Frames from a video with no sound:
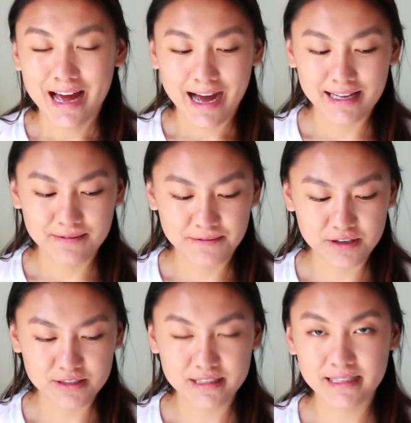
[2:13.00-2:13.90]
I
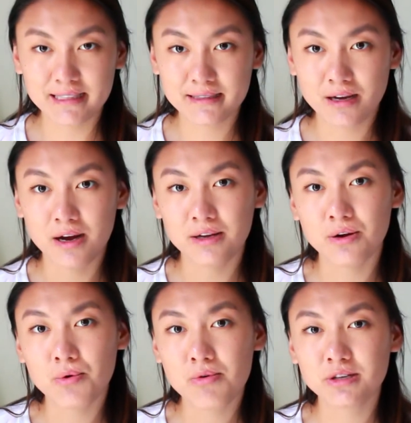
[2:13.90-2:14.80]
first did this on
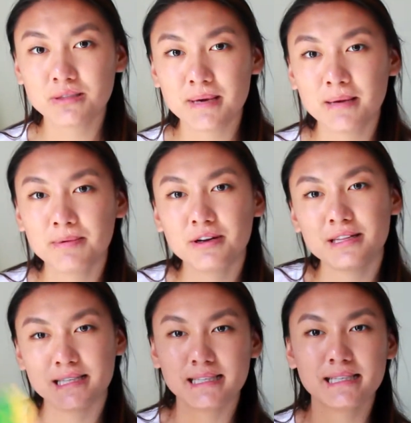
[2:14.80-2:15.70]
orange paper.
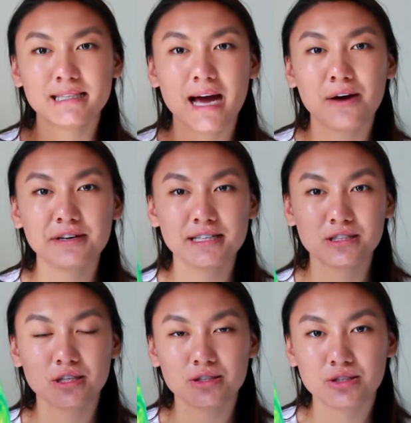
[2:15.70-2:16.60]
This is how it
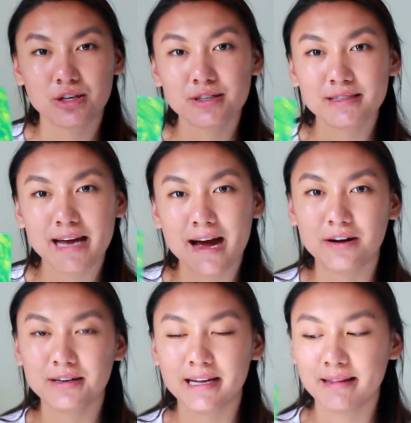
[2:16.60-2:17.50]
turned
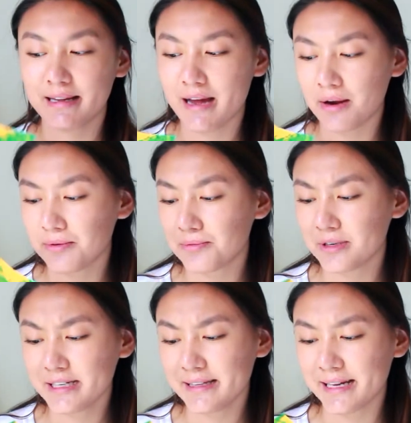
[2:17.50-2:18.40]
out, and then I
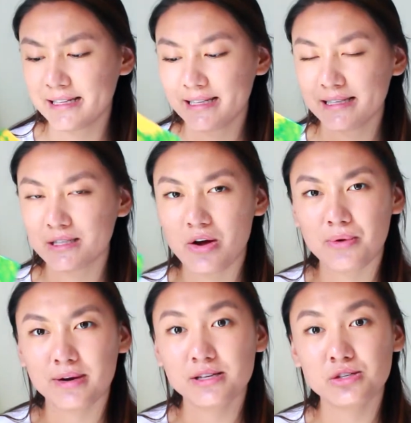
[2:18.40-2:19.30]
really liked it, so I
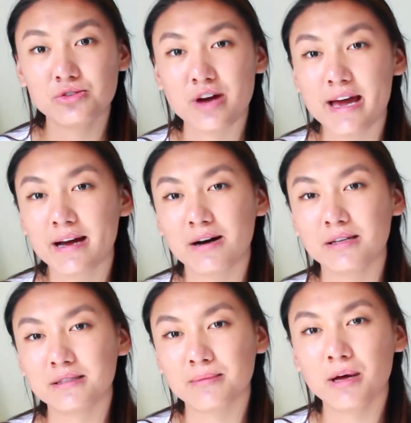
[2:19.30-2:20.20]
wanted to try it
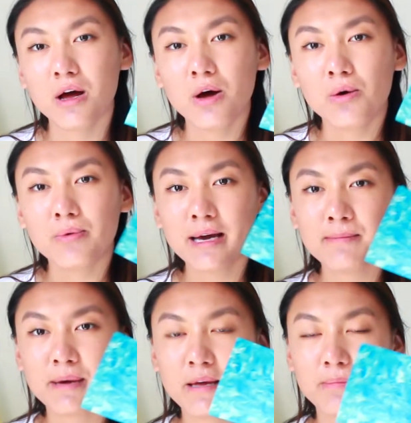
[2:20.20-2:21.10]
on some
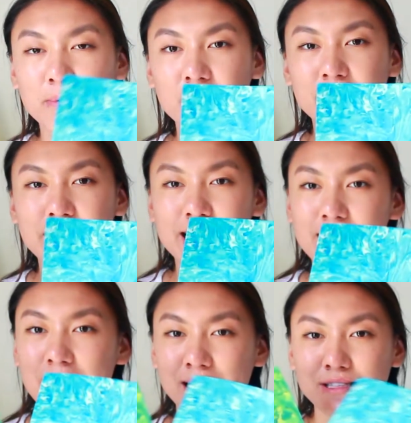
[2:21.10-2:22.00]
white paper, and
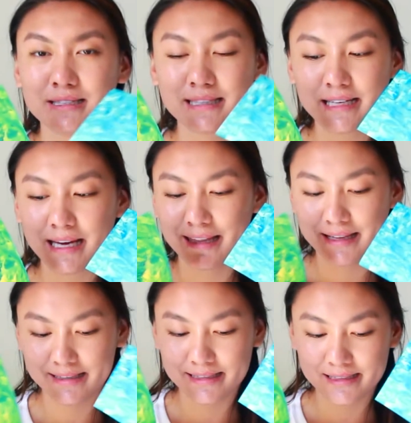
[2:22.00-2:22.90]
I just think
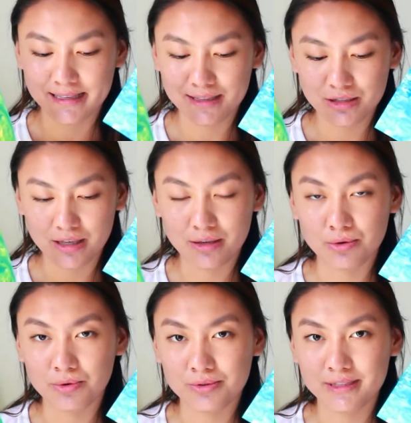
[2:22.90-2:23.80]
this is such a
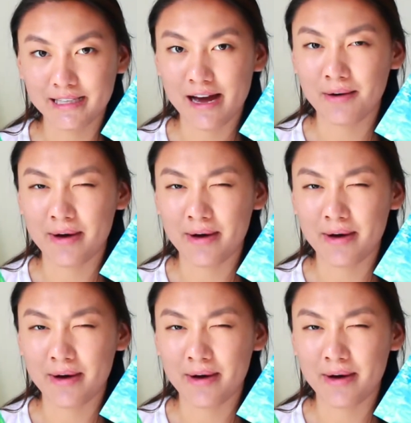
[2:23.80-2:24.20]
cool DIY.